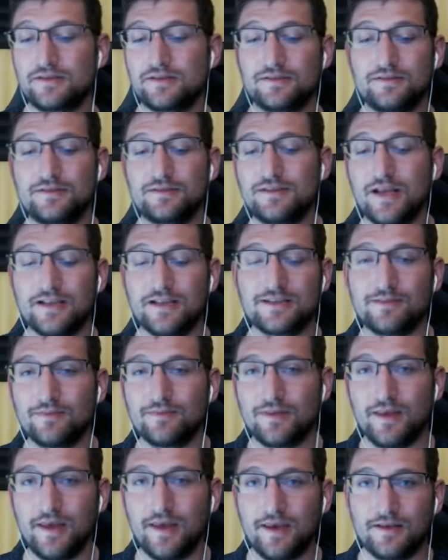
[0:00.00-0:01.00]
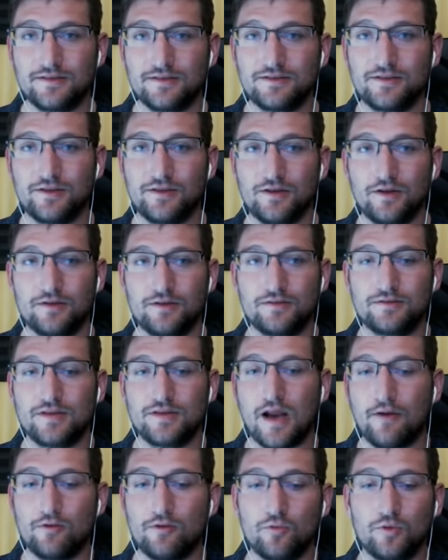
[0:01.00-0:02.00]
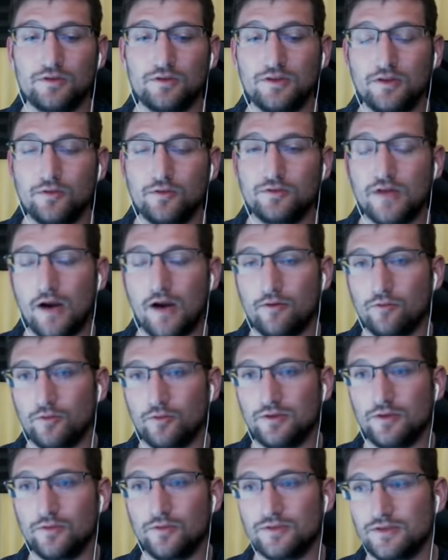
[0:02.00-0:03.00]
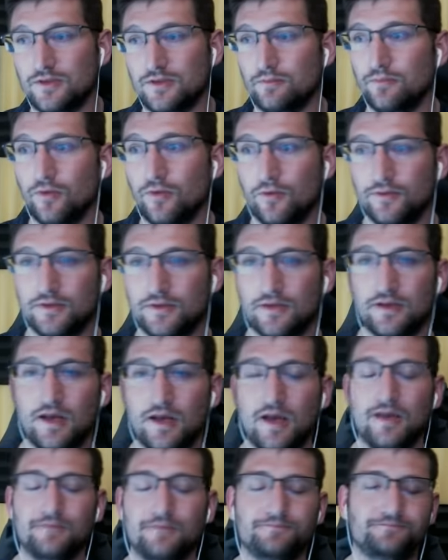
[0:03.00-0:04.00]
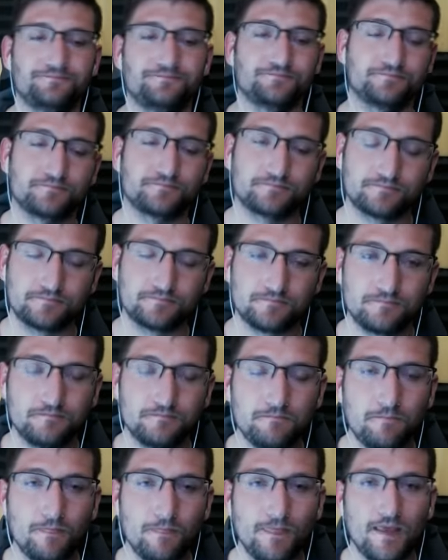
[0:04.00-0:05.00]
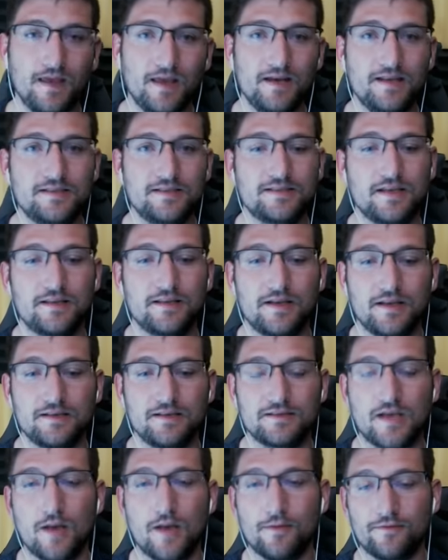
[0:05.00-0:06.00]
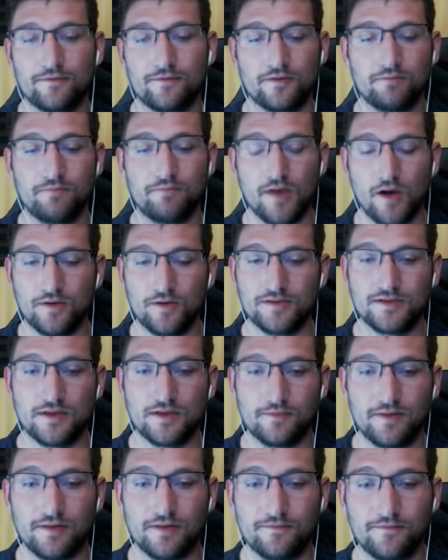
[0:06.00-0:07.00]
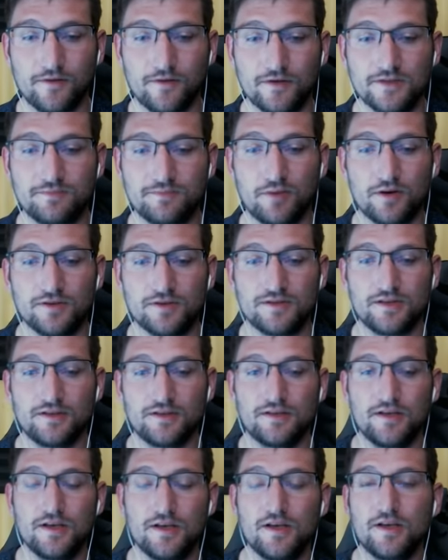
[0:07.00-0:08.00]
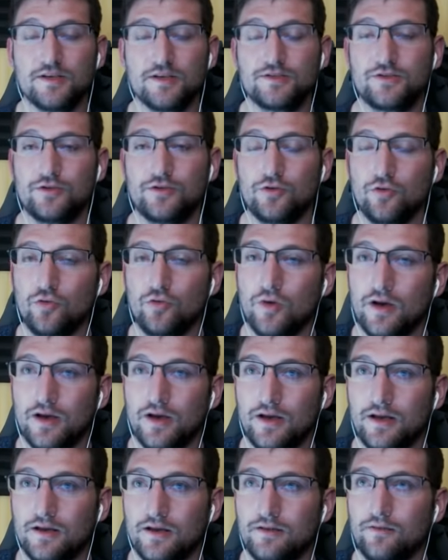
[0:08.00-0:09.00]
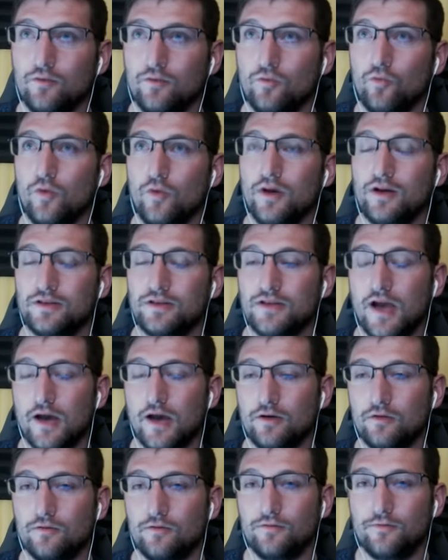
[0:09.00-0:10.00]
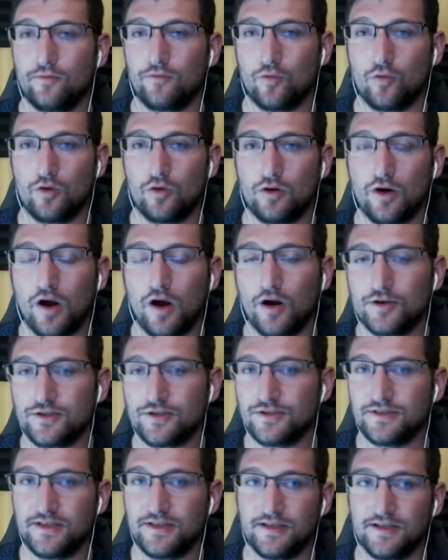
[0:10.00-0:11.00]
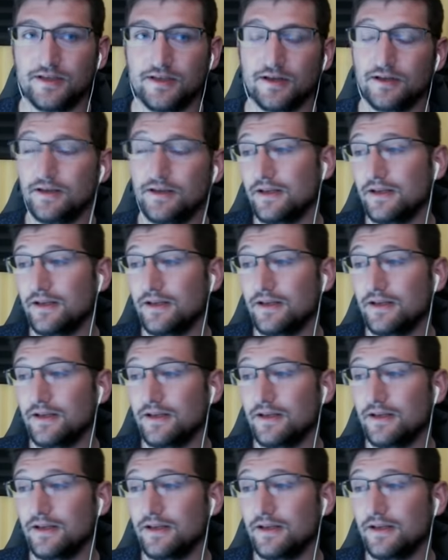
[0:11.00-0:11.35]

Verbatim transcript: said some things to uh, Tyron Woodley, who Tyron Woodley was in the booth tonight, and he said that he's coming for the belt. He's going to be the first person to uh, win a title for Argentina.